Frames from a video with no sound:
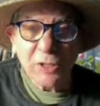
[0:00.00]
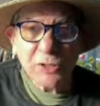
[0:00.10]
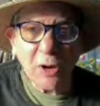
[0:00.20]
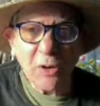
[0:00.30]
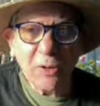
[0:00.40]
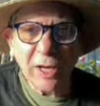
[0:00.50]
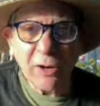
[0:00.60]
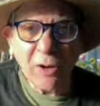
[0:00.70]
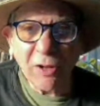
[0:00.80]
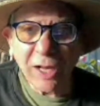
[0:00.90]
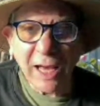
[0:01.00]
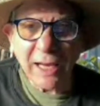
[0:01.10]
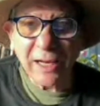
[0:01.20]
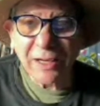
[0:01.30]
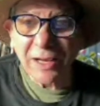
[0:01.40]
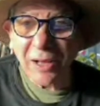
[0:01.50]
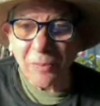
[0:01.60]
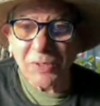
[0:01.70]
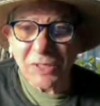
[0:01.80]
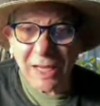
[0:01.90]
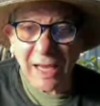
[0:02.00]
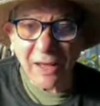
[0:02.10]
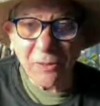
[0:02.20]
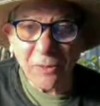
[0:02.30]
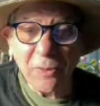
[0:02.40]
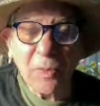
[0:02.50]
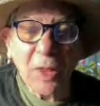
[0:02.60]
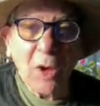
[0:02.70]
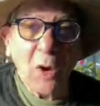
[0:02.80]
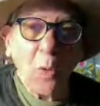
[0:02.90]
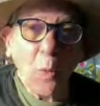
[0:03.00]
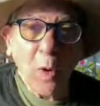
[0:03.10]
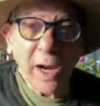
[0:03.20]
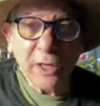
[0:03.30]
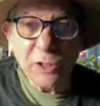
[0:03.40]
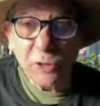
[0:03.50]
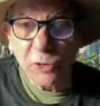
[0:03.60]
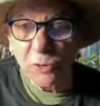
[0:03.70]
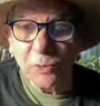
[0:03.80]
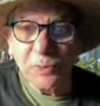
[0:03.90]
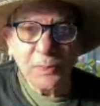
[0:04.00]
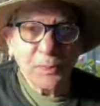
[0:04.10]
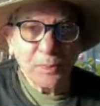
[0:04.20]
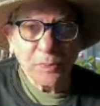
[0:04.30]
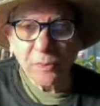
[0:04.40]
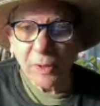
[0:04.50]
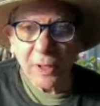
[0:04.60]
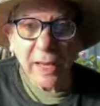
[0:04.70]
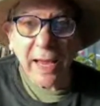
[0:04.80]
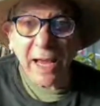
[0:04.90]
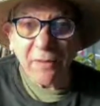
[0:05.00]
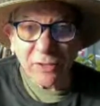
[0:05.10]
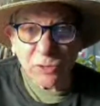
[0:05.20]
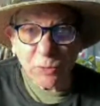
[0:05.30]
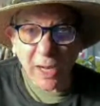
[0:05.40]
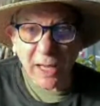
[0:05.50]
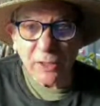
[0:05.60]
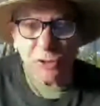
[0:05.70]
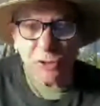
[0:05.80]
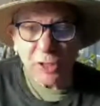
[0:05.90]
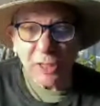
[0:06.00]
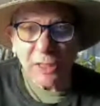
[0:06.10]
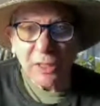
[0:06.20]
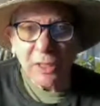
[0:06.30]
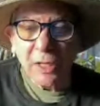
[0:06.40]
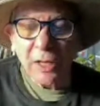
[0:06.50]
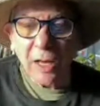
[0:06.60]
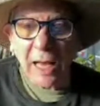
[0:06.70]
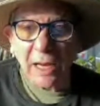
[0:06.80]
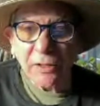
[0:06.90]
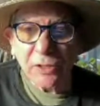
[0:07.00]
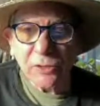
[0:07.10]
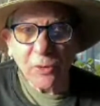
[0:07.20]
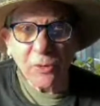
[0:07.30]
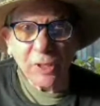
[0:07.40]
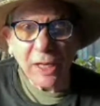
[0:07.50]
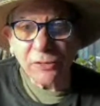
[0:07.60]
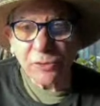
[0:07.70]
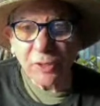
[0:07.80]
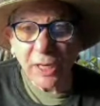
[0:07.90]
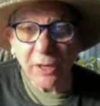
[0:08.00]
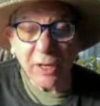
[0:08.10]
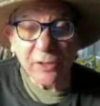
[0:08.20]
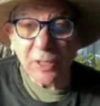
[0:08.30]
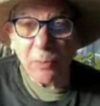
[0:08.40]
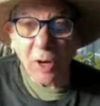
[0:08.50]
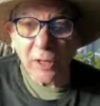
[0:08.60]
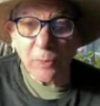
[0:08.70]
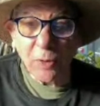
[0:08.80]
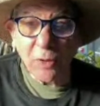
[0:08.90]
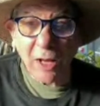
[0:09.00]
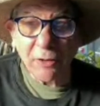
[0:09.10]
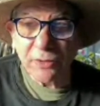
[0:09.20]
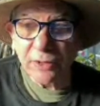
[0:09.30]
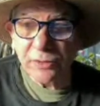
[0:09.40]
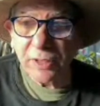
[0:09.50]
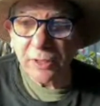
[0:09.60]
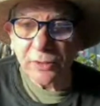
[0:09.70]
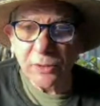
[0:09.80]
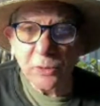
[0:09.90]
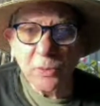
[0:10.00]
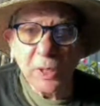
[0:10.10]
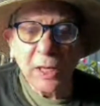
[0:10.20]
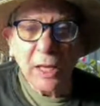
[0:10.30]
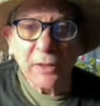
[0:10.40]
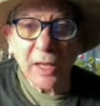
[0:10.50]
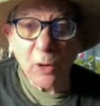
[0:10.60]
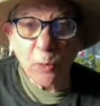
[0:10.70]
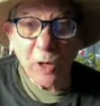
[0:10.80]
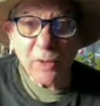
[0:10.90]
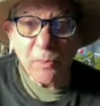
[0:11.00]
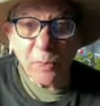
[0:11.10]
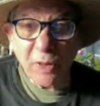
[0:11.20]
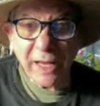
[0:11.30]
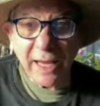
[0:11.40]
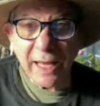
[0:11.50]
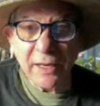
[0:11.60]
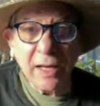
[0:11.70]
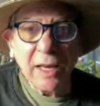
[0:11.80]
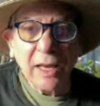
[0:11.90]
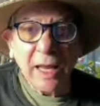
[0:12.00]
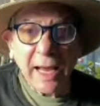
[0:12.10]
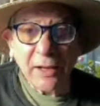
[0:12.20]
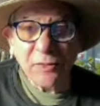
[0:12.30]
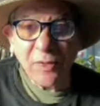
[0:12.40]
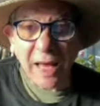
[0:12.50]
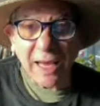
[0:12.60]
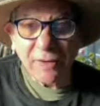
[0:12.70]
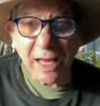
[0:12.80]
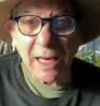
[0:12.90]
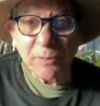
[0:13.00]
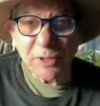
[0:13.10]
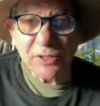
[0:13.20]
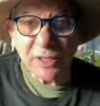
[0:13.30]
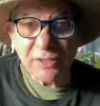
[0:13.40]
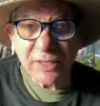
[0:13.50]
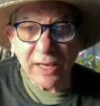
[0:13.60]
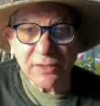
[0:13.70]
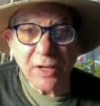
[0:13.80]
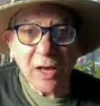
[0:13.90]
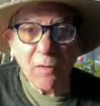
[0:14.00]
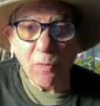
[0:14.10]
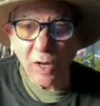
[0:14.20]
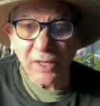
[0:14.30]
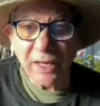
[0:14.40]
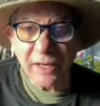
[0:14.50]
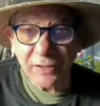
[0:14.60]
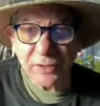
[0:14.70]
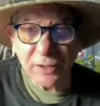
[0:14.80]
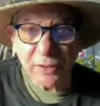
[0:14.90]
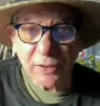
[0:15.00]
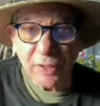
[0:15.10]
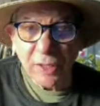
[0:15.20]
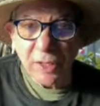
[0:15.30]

So it all kind of comes together when you have a strategy. I just heard yesterday on some Audible I was listening to that a written plan has 5 times the success of one that isn't.